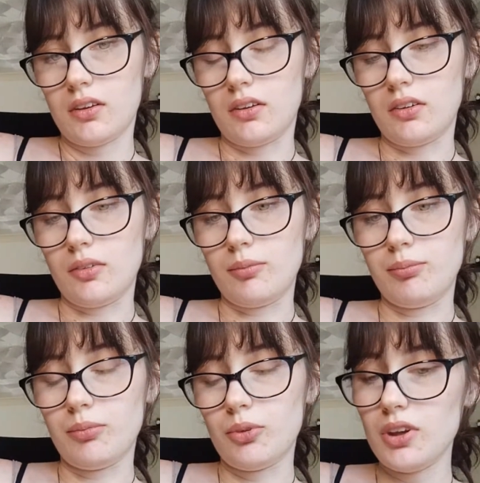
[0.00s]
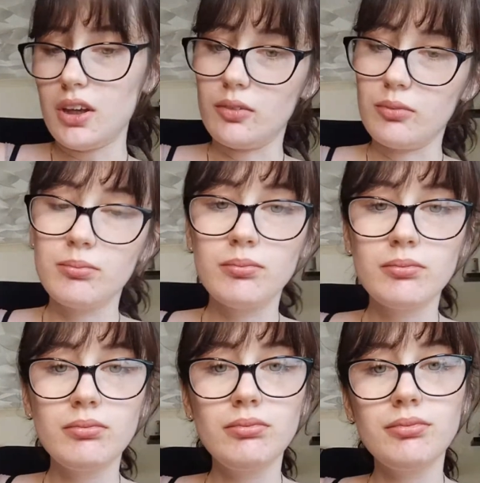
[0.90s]
So yeah,
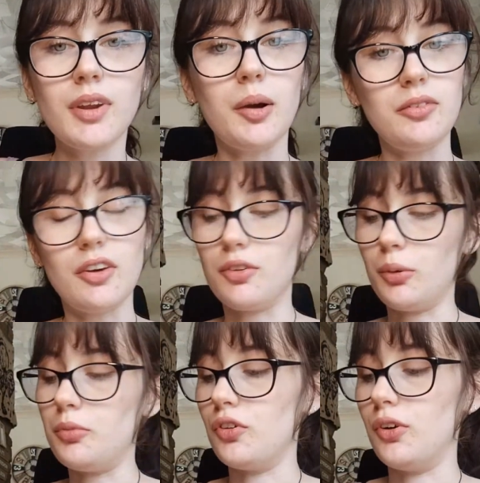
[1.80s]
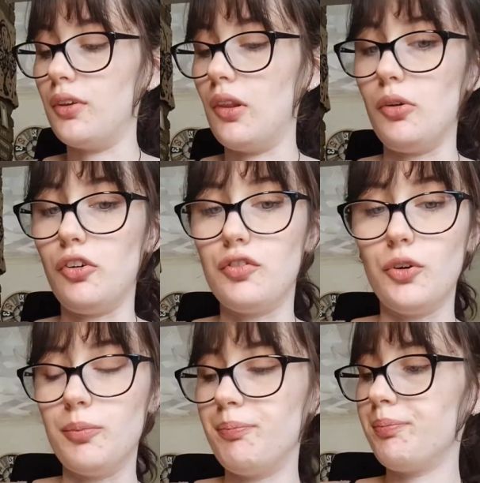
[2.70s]
I would definitely prefer long
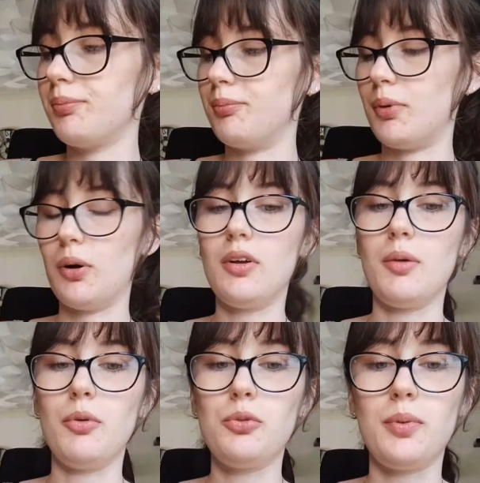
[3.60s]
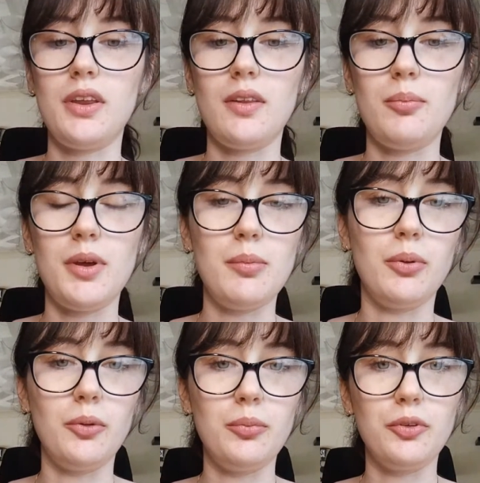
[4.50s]
form, but it must be that
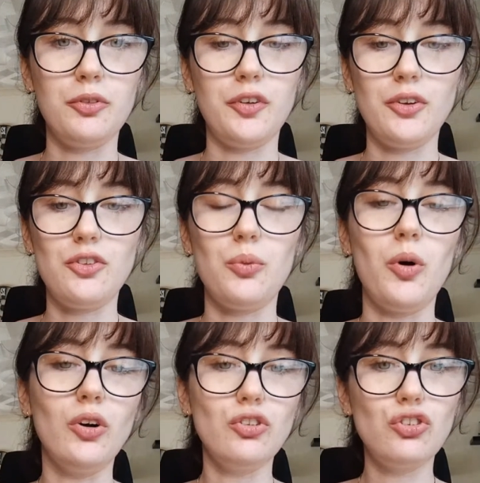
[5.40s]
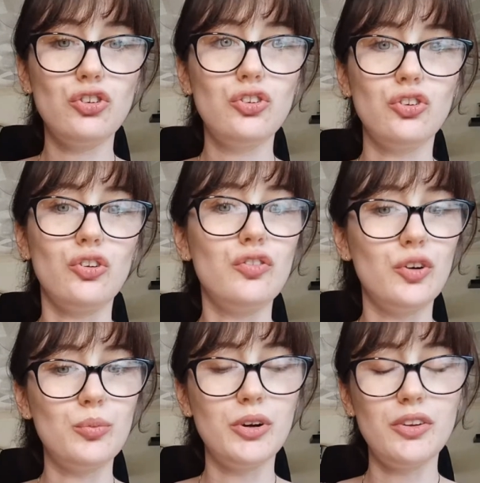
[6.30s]
people prefer to watch short
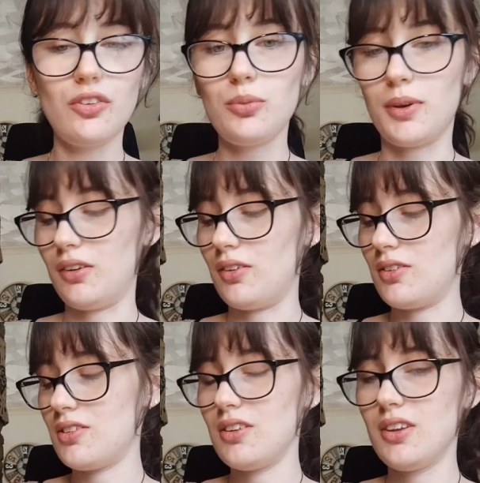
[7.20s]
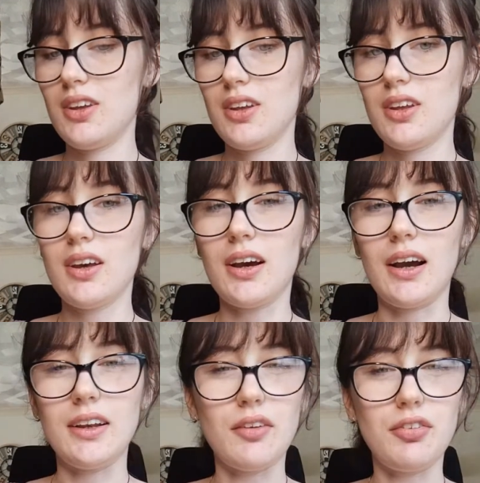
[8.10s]
form ones, because I
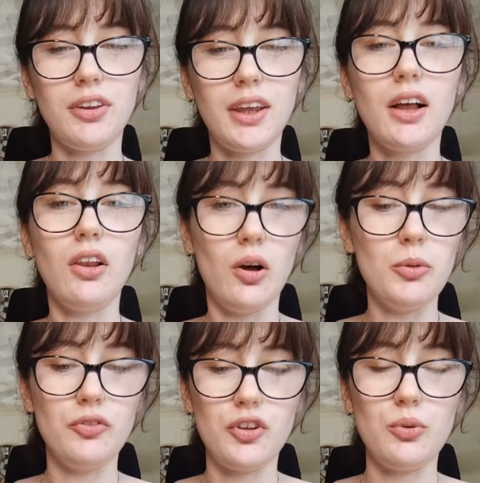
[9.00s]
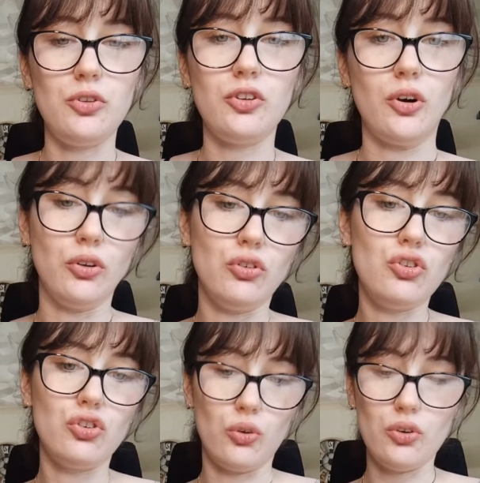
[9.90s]
definitely get a lot more views on
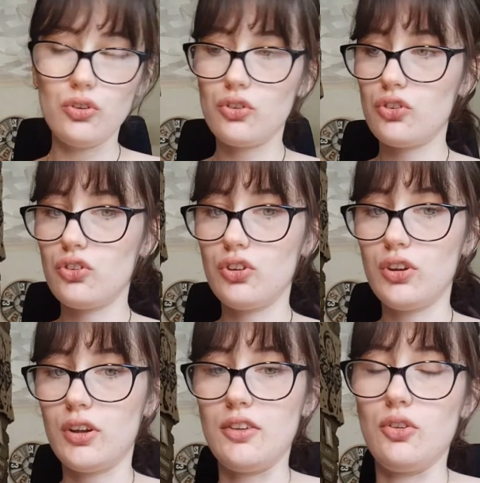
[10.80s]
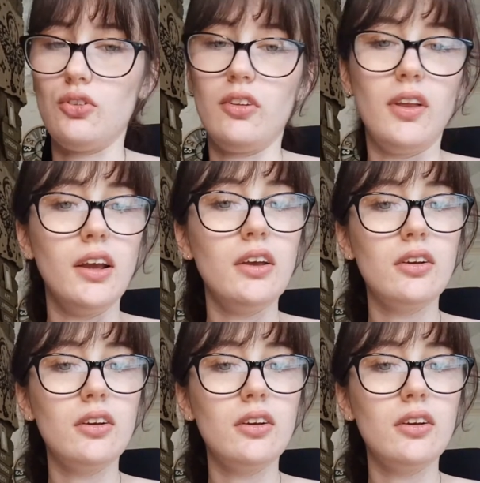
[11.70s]
shorts and it doesn't like